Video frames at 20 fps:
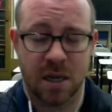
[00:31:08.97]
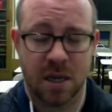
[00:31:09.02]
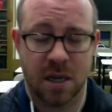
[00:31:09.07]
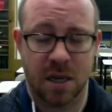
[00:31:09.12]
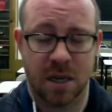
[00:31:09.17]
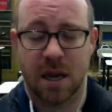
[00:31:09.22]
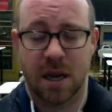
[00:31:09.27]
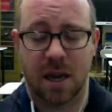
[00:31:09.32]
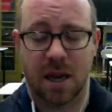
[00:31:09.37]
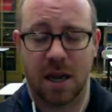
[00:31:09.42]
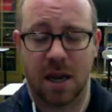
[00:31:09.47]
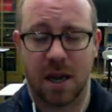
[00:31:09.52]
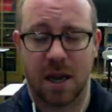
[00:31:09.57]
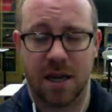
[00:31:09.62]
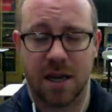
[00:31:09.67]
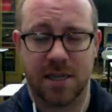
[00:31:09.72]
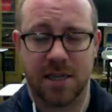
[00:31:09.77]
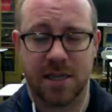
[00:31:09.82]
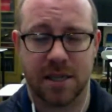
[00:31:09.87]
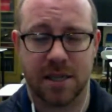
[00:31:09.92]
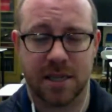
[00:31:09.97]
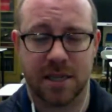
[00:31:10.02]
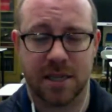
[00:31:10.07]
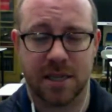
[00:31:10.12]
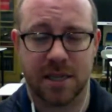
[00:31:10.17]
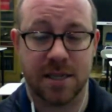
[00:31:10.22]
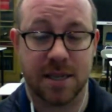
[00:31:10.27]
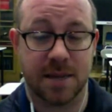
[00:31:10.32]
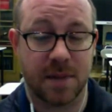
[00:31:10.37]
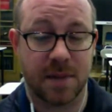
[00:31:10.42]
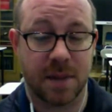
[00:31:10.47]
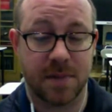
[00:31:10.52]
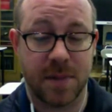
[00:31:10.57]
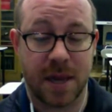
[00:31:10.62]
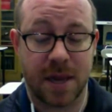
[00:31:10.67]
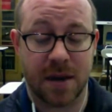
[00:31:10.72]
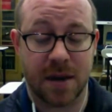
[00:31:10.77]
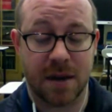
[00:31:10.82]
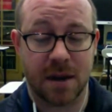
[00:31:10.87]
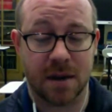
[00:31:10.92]
I tell the kids, I'm
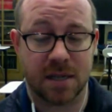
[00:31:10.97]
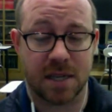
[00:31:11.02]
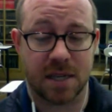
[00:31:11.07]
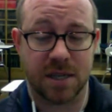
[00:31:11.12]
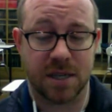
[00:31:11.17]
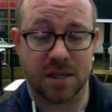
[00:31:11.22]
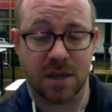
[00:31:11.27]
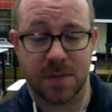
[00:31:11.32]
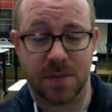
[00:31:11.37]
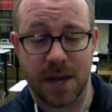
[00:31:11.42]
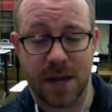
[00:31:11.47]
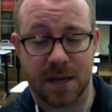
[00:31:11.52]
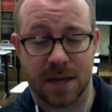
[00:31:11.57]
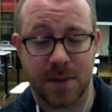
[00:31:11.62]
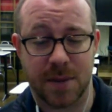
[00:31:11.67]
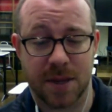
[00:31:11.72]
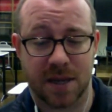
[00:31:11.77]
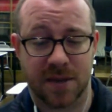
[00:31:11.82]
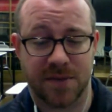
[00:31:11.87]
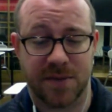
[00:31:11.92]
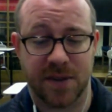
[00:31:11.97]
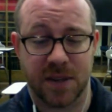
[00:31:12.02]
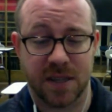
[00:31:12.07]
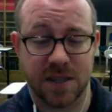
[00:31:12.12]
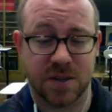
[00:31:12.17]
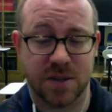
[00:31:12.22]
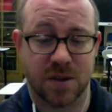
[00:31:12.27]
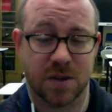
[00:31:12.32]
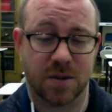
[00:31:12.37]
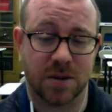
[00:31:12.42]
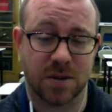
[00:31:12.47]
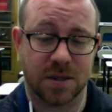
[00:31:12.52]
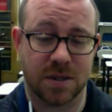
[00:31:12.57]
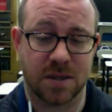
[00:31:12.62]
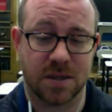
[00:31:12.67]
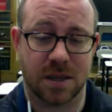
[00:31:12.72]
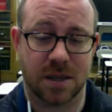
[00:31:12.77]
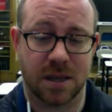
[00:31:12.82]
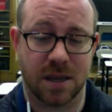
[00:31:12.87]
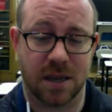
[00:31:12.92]
not an art teacher. I'm not going to make you fill in
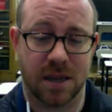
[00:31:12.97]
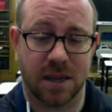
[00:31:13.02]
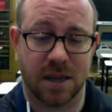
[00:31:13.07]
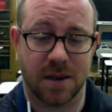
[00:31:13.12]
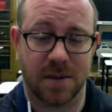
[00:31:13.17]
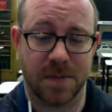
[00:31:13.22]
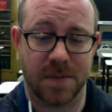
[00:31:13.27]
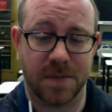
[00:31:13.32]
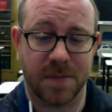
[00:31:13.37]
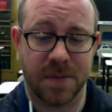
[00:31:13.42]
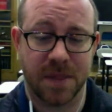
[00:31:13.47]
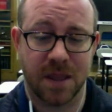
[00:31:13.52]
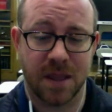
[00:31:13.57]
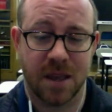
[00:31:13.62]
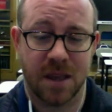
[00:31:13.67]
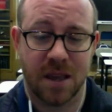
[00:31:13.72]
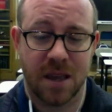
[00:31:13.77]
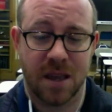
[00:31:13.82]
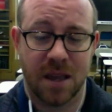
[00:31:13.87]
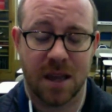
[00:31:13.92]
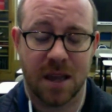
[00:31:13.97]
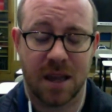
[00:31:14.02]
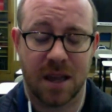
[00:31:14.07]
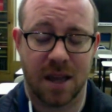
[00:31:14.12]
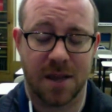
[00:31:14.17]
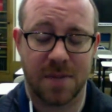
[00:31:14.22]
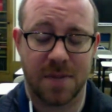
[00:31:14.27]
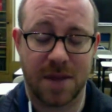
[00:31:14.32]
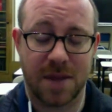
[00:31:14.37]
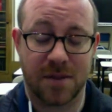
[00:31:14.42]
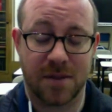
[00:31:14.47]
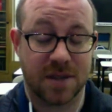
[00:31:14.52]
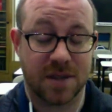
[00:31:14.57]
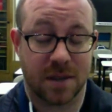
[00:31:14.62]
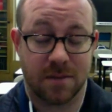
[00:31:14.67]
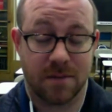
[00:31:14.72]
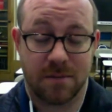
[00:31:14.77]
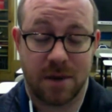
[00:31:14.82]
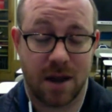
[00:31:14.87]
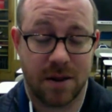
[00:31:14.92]
circles. Not there's
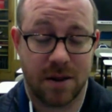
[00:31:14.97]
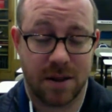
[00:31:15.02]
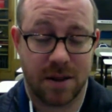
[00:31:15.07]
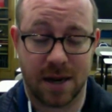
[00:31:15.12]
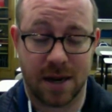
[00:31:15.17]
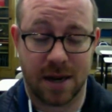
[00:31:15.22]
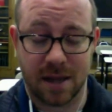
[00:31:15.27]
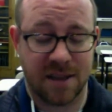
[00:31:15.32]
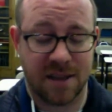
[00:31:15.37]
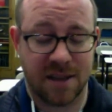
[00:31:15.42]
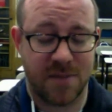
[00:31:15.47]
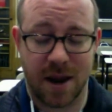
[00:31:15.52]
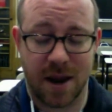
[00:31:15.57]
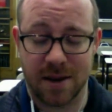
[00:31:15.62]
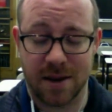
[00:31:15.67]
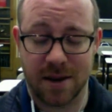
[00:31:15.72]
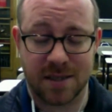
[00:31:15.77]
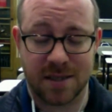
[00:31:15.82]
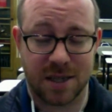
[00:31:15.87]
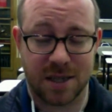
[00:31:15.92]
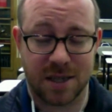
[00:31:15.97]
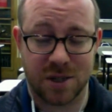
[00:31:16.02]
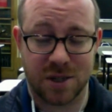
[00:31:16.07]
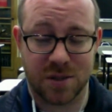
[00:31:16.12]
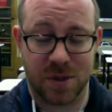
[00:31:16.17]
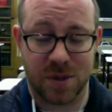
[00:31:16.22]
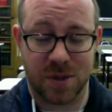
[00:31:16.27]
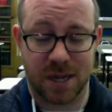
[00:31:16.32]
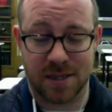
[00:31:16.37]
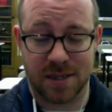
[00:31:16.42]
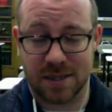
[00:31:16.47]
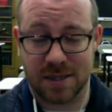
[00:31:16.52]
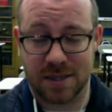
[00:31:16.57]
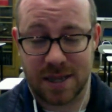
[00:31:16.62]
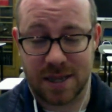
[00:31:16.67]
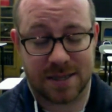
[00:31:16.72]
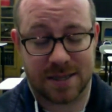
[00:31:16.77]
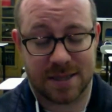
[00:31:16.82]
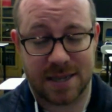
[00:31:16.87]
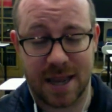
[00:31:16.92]
anything wrong with that, and I love my art teachers, but
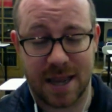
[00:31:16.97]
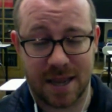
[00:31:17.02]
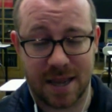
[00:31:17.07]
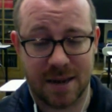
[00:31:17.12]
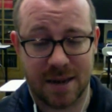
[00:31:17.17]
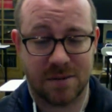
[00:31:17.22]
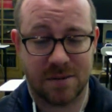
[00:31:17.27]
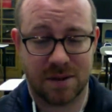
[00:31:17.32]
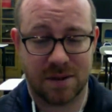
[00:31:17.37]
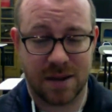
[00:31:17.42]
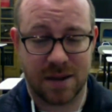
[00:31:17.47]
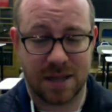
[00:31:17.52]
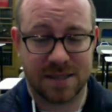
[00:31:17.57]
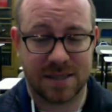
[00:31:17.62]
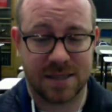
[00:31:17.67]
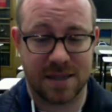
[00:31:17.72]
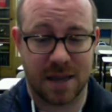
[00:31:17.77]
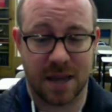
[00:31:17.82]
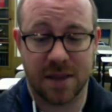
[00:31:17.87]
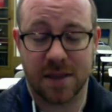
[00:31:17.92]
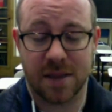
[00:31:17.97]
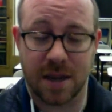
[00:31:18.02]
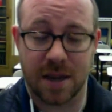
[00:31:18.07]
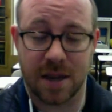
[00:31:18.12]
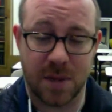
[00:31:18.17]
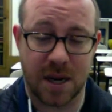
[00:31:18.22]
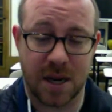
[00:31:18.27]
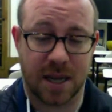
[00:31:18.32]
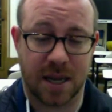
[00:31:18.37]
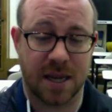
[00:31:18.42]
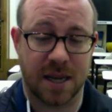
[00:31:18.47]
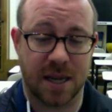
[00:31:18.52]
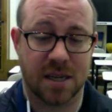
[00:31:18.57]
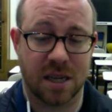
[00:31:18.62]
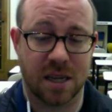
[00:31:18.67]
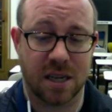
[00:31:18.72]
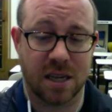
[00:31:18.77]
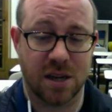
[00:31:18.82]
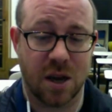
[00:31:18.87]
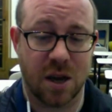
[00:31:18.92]
that's nothing. A kid
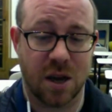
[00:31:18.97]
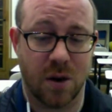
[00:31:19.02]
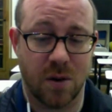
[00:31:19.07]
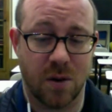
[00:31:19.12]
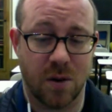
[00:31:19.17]
can know